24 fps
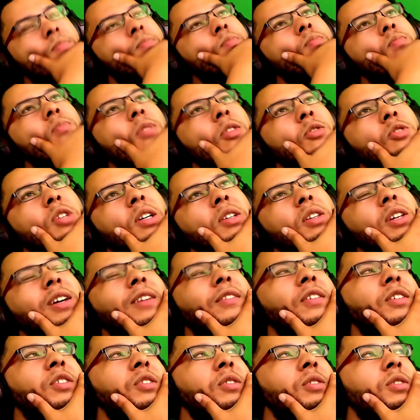I'm trying to think of
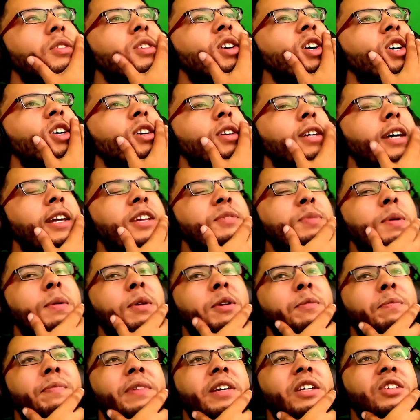the. Yeah, that's probably the
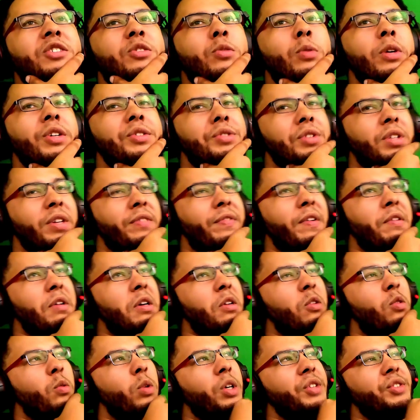biggest
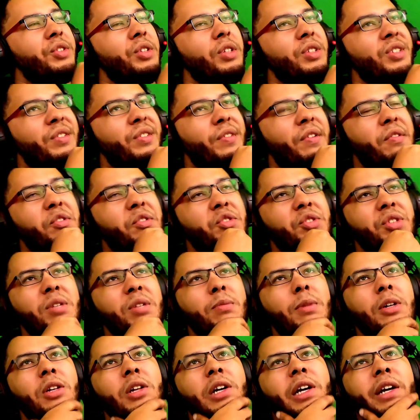coincidence I've ever seen in my
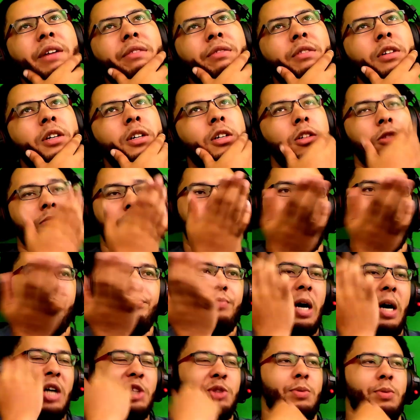life.
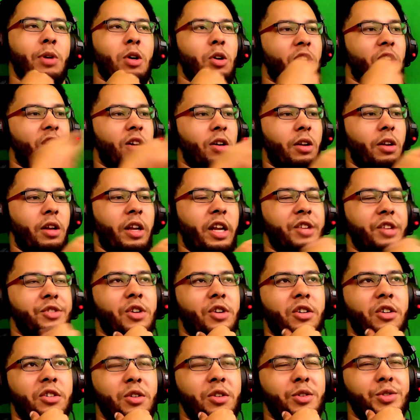Possibly on a kid's
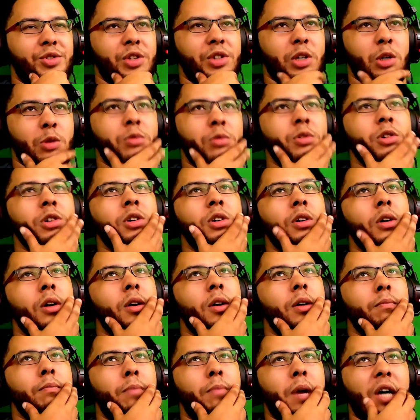cartoon show.
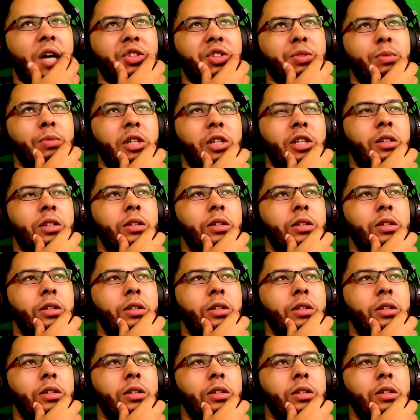Possibly.